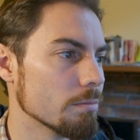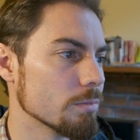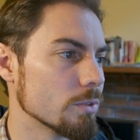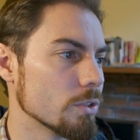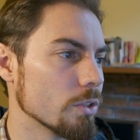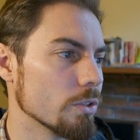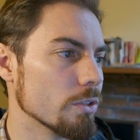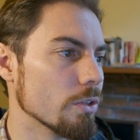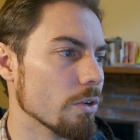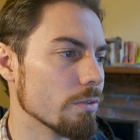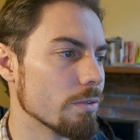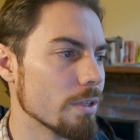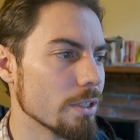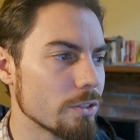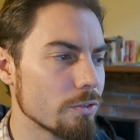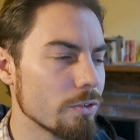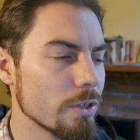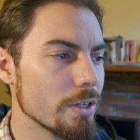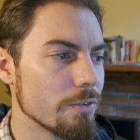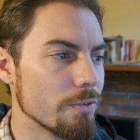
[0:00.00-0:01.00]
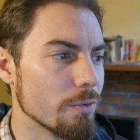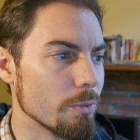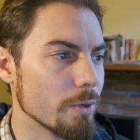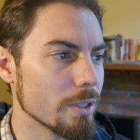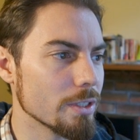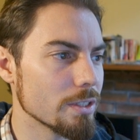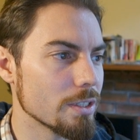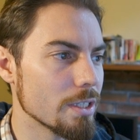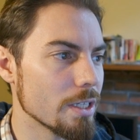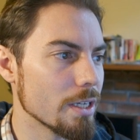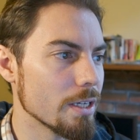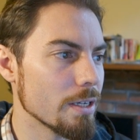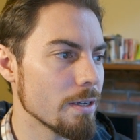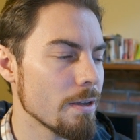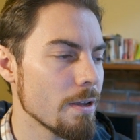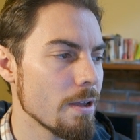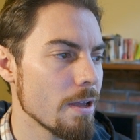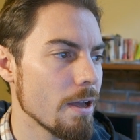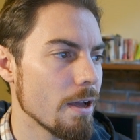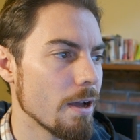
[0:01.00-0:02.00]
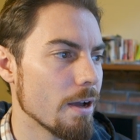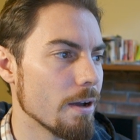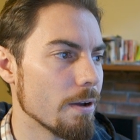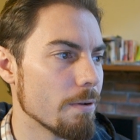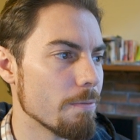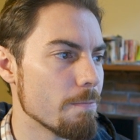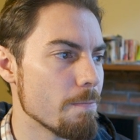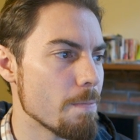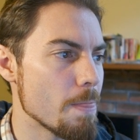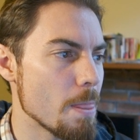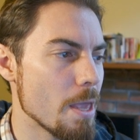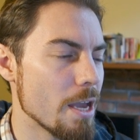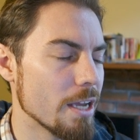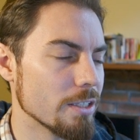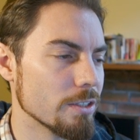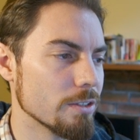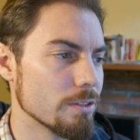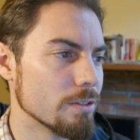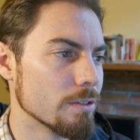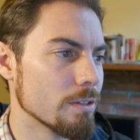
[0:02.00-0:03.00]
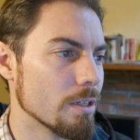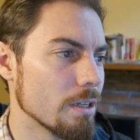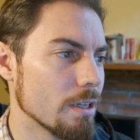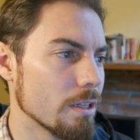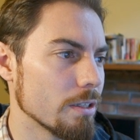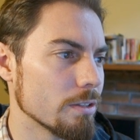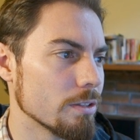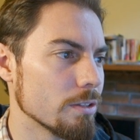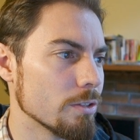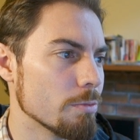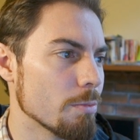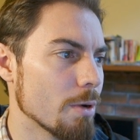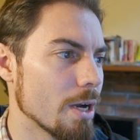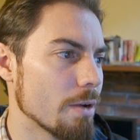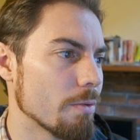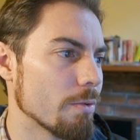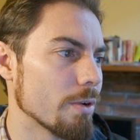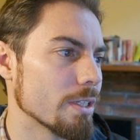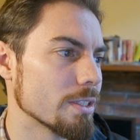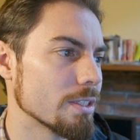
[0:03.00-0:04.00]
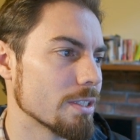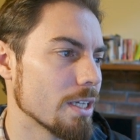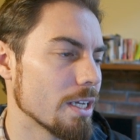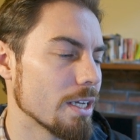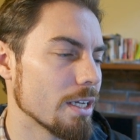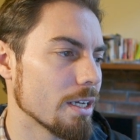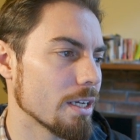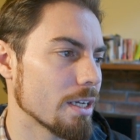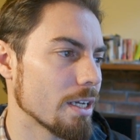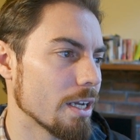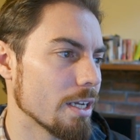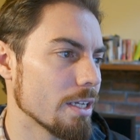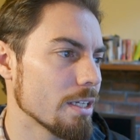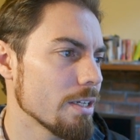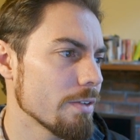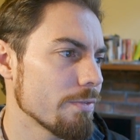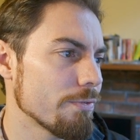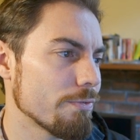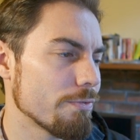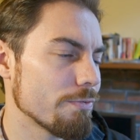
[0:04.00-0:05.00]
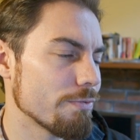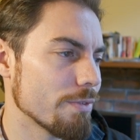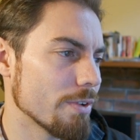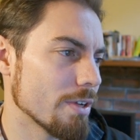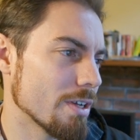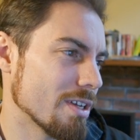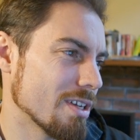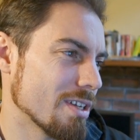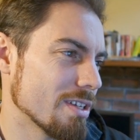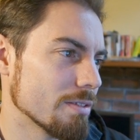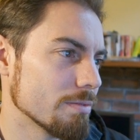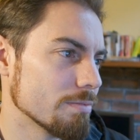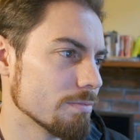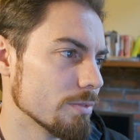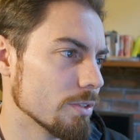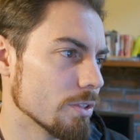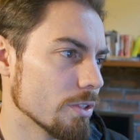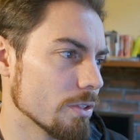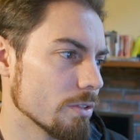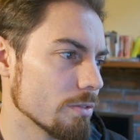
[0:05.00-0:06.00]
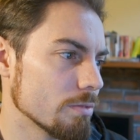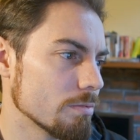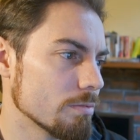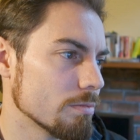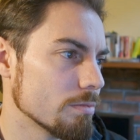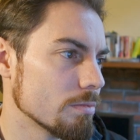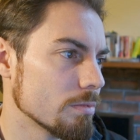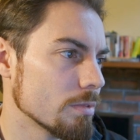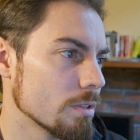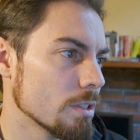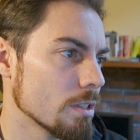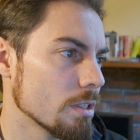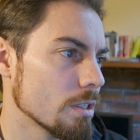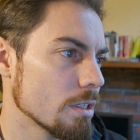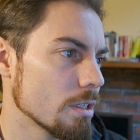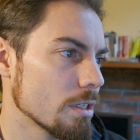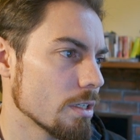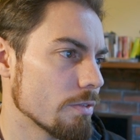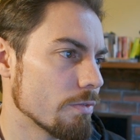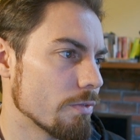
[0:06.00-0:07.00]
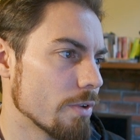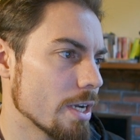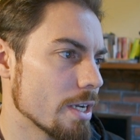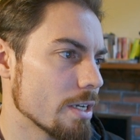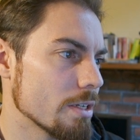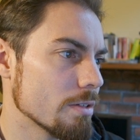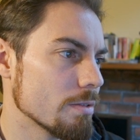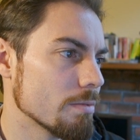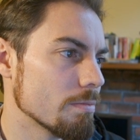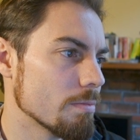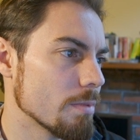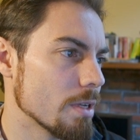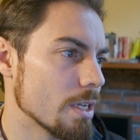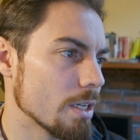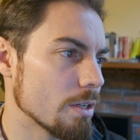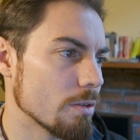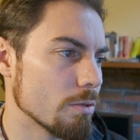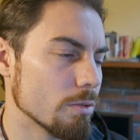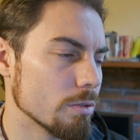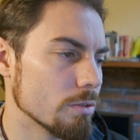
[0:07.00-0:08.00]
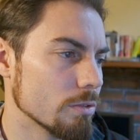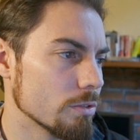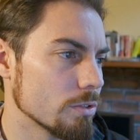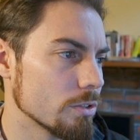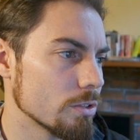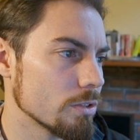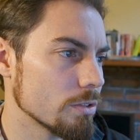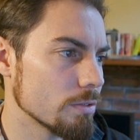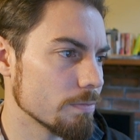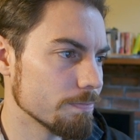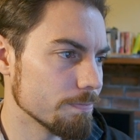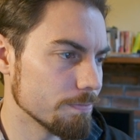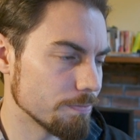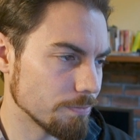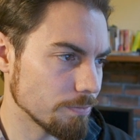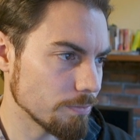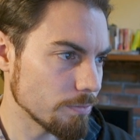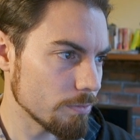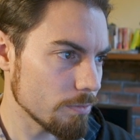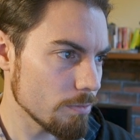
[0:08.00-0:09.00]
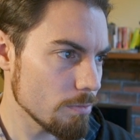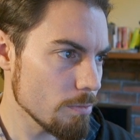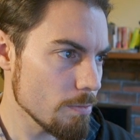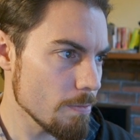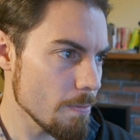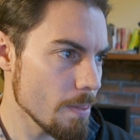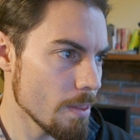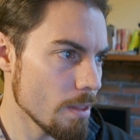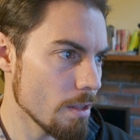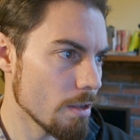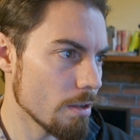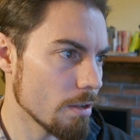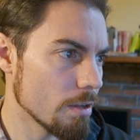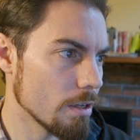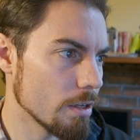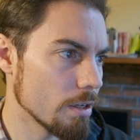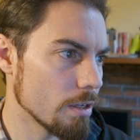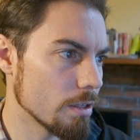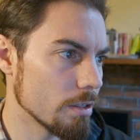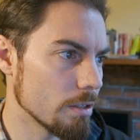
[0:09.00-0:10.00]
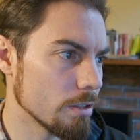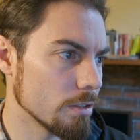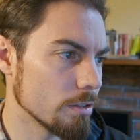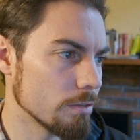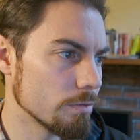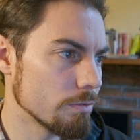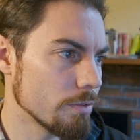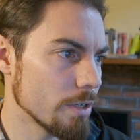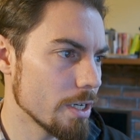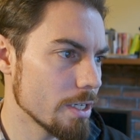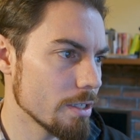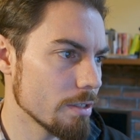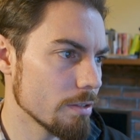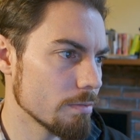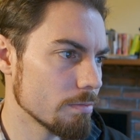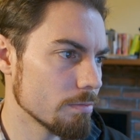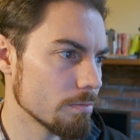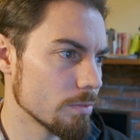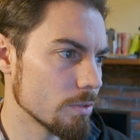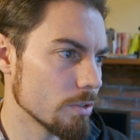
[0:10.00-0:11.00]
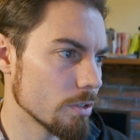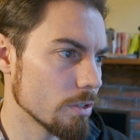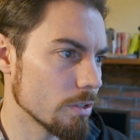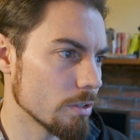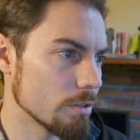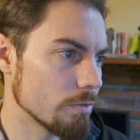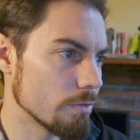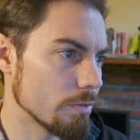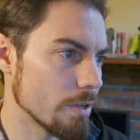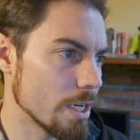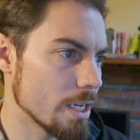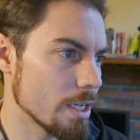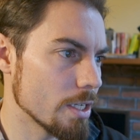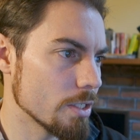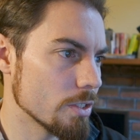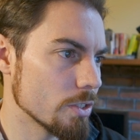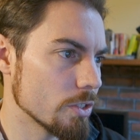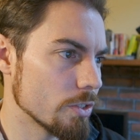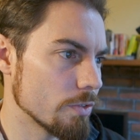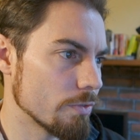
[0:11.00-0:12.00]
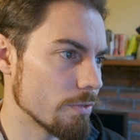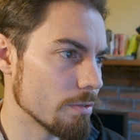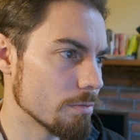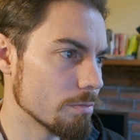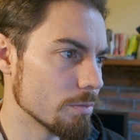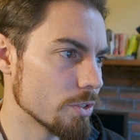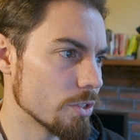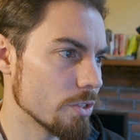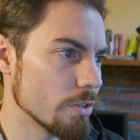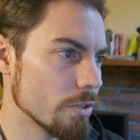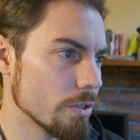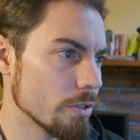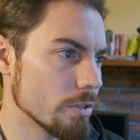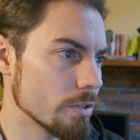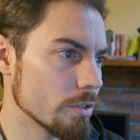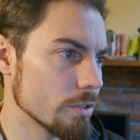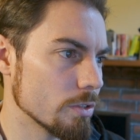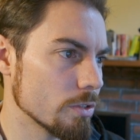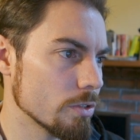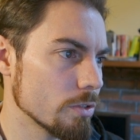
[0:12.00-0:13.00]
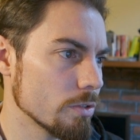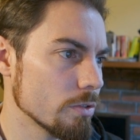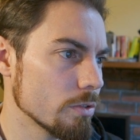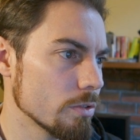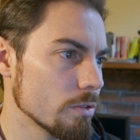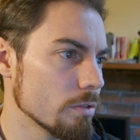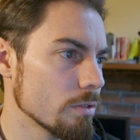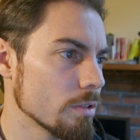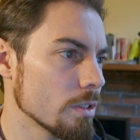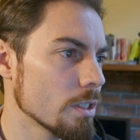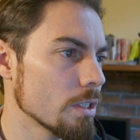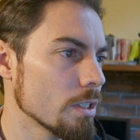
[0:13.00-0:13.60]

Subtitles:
So, you know, there's 3 different ones there, and you might want to say, okay, if you know, random equals random dot range from 0 to 2,